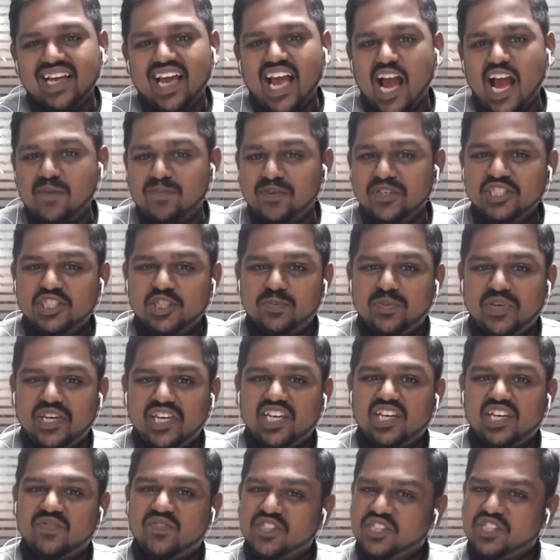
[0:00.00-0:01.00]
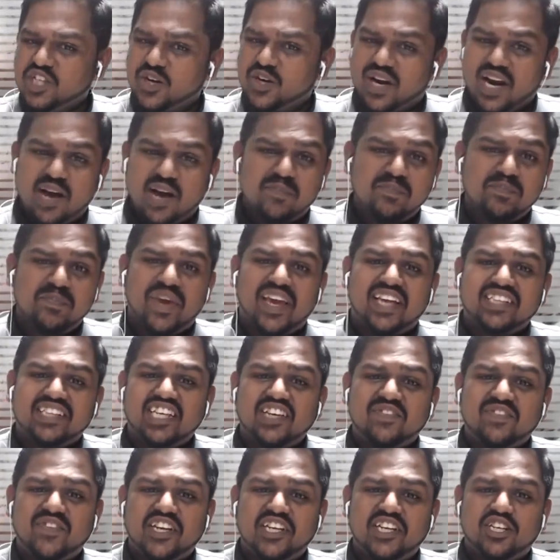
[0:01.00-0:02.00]
happened to be with your
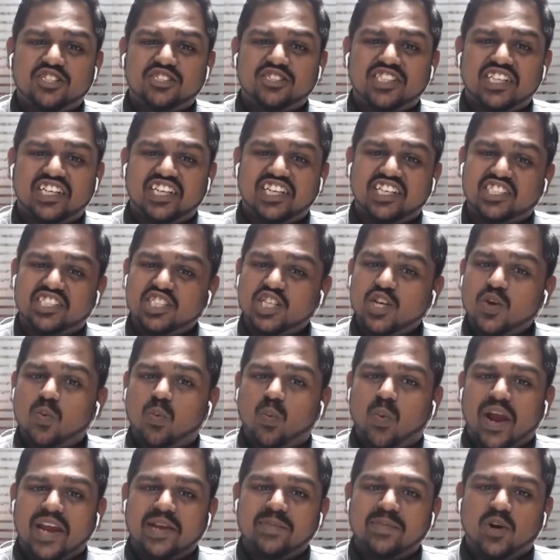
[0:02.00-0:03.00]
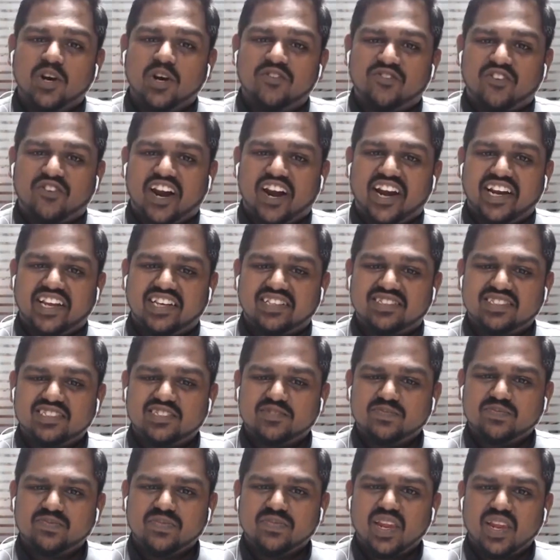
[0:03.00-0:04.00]
amazing video series, Whiteboard Fridays.
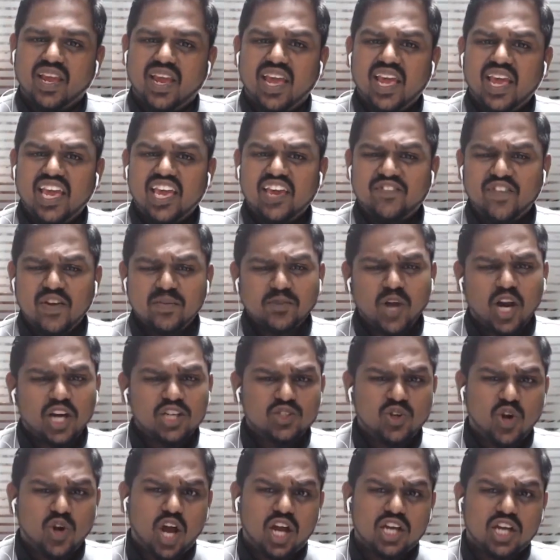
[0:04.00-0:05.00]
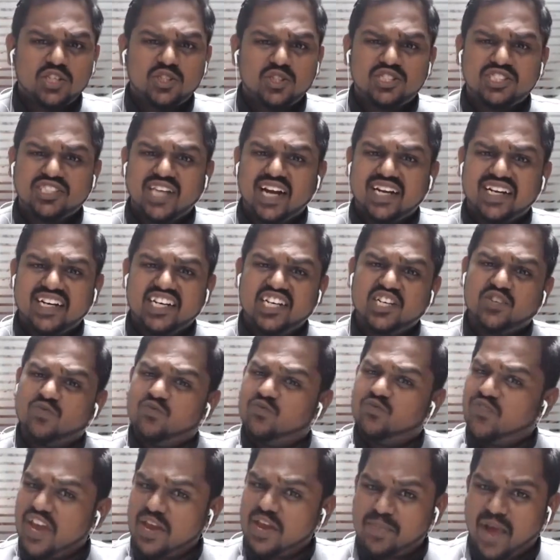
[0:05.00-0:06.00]
If I'm not wrong, you started it
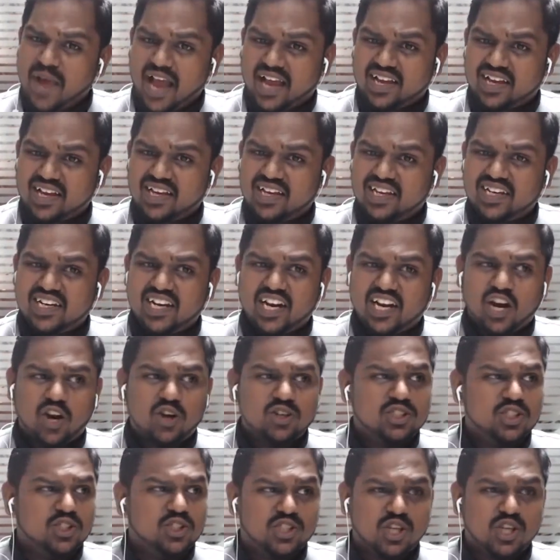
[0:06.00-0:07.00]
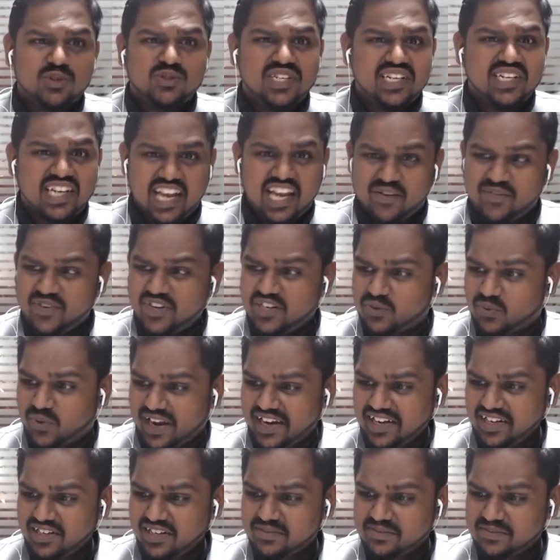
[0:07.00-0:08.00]
way back in around 2011, right?